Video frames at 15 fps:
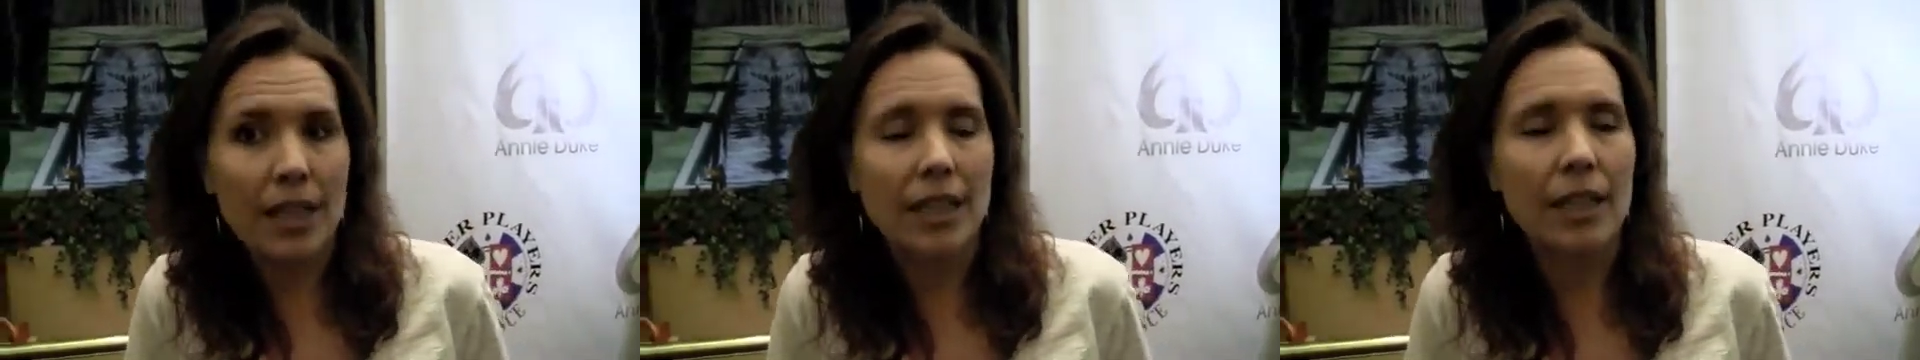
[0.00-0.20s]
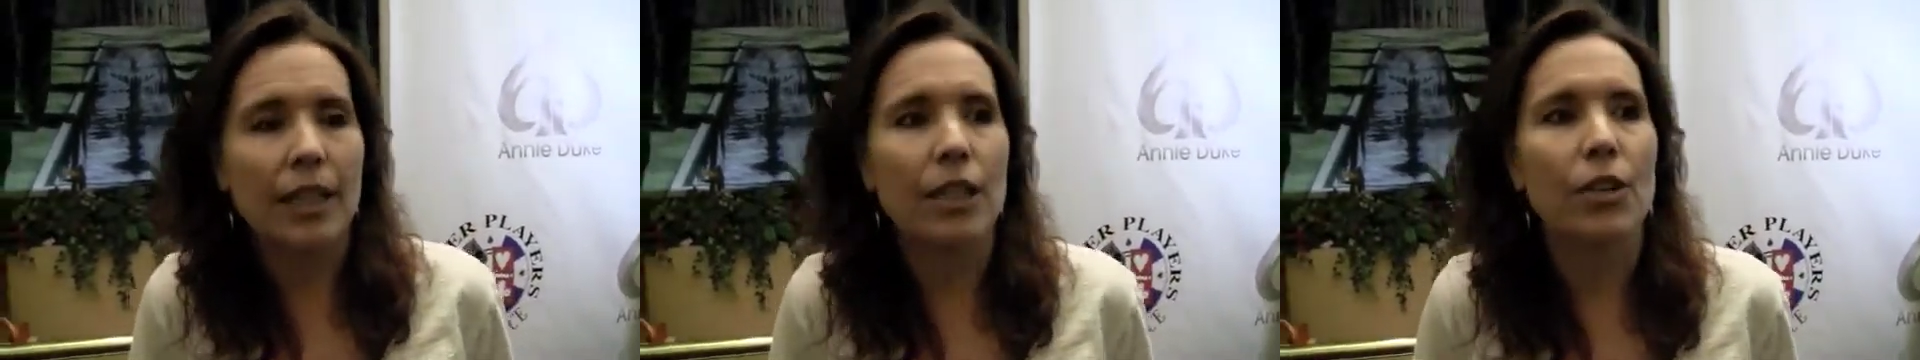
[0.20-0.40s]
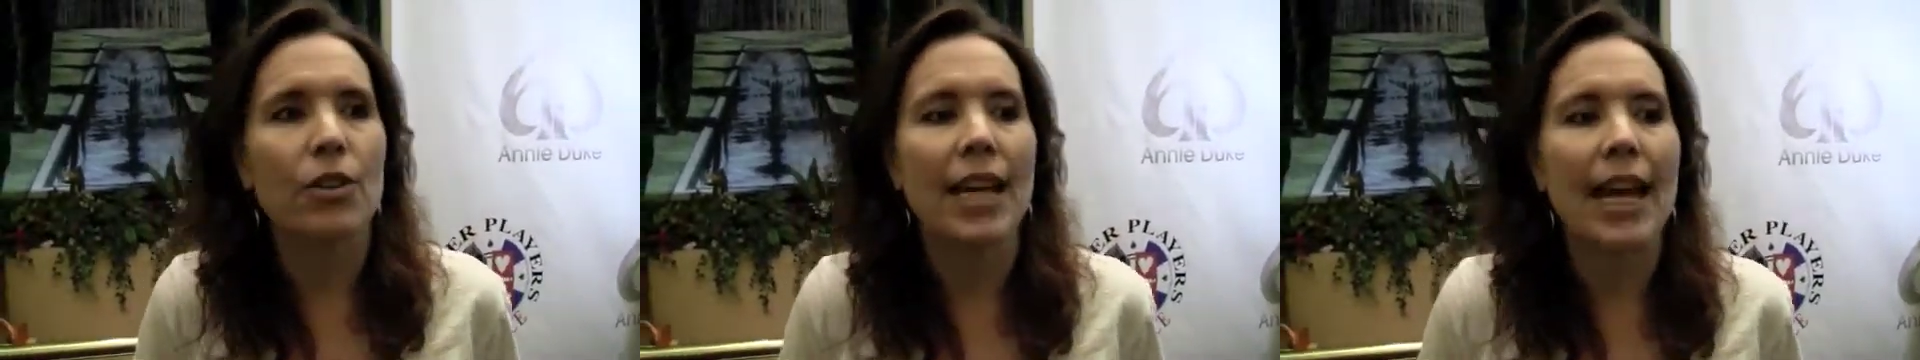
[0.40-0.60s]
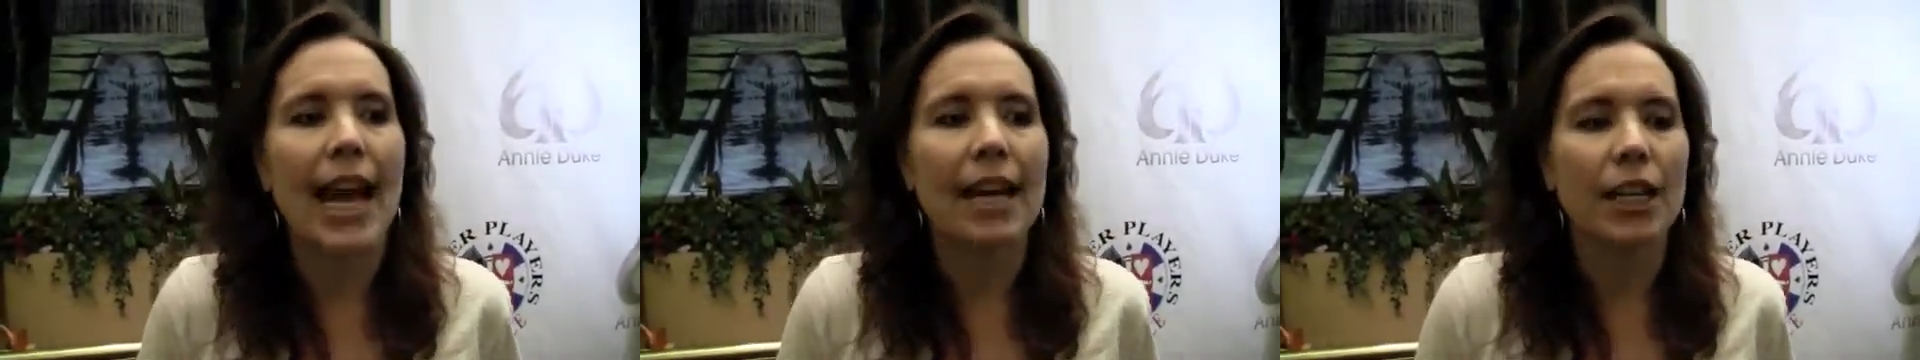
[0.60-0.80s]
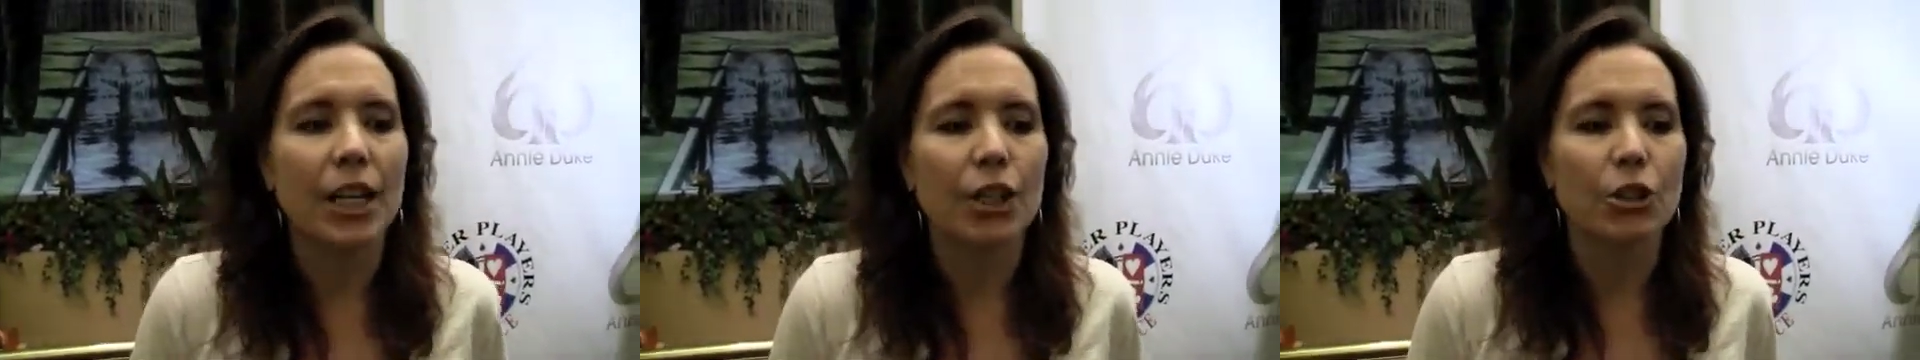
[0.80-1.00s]
And, they
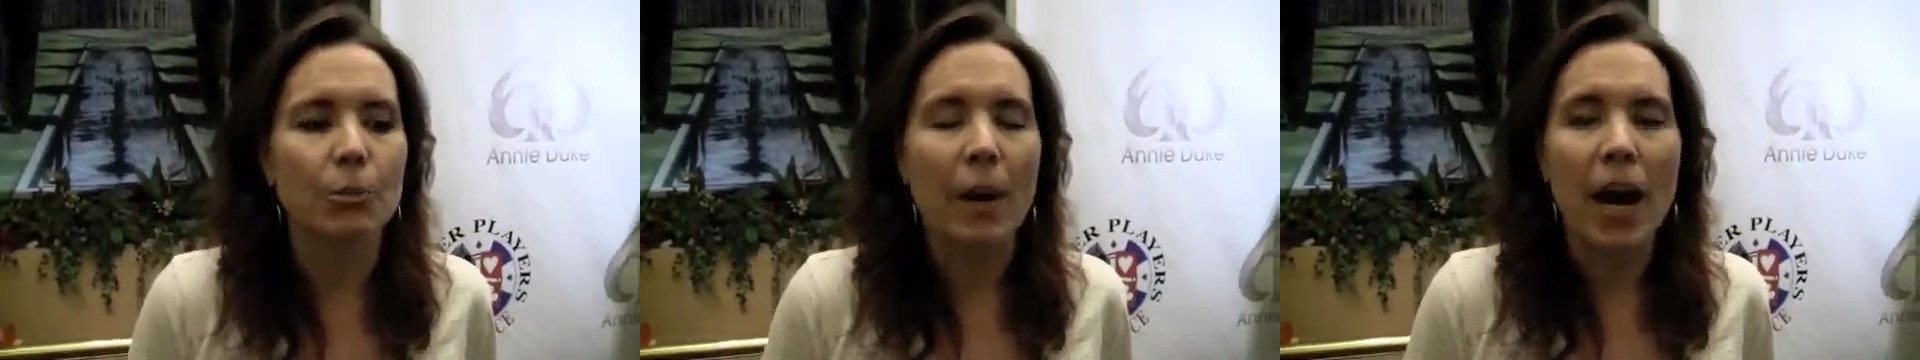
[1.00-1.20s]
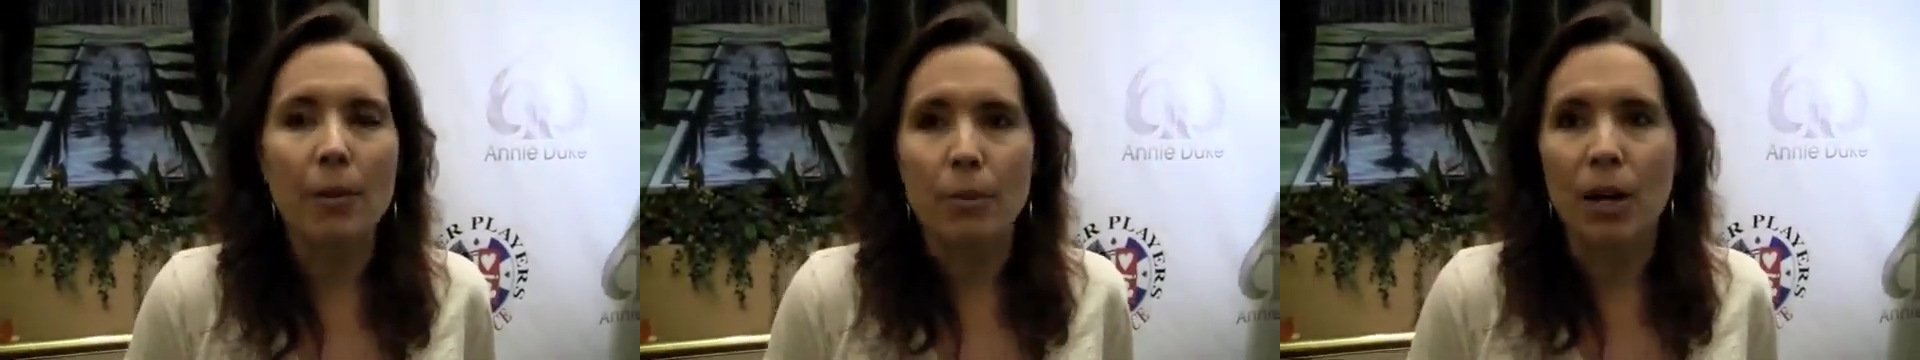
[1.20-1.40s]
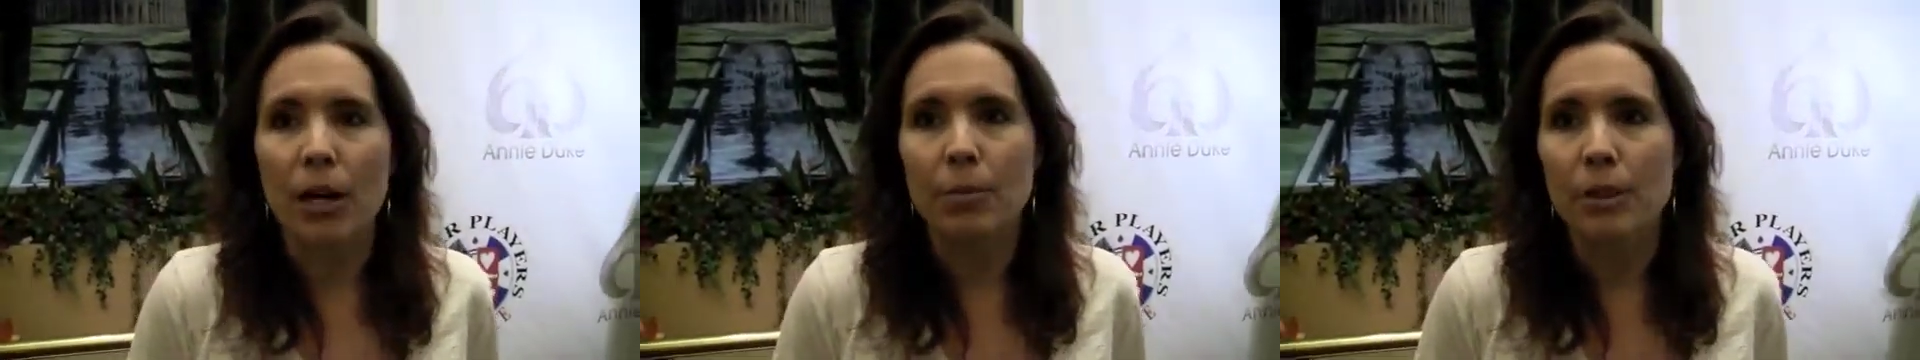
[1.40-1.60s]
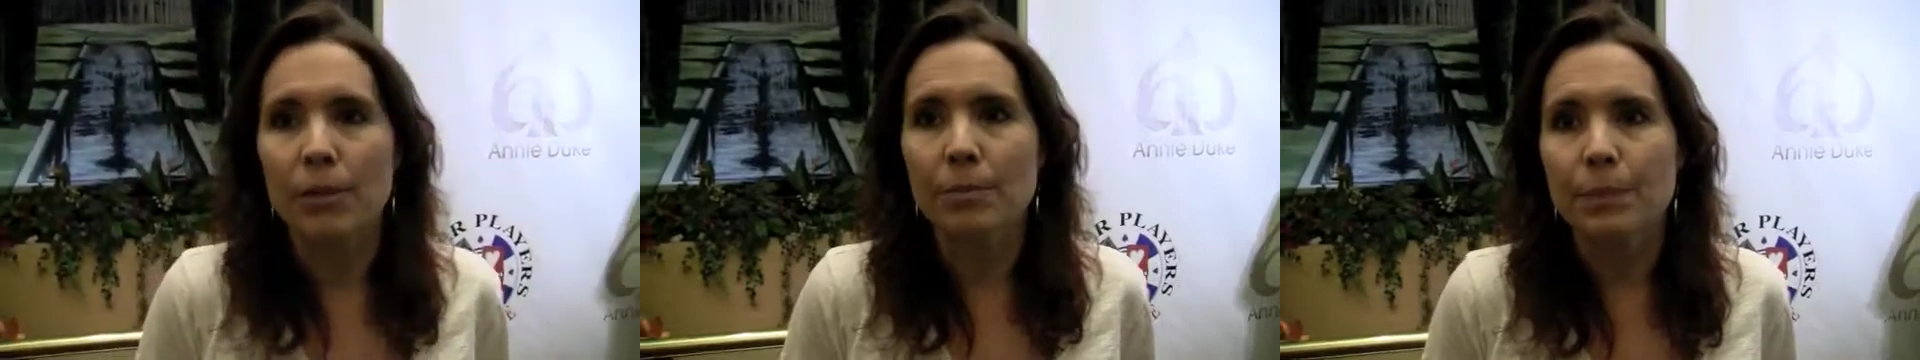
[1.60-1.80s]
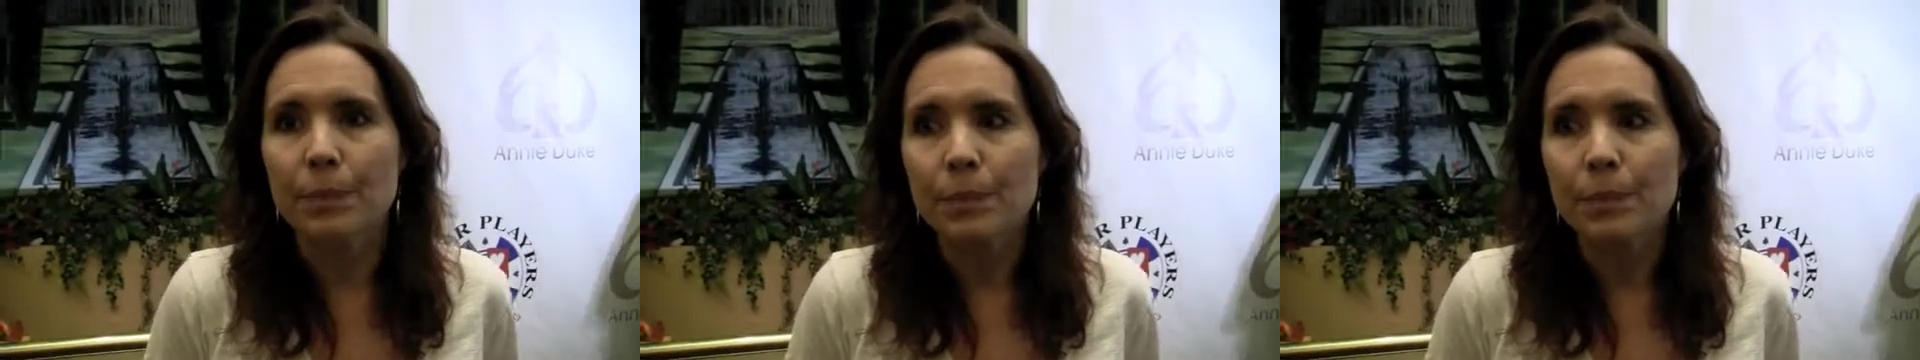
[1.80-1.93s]
had a huge bot problem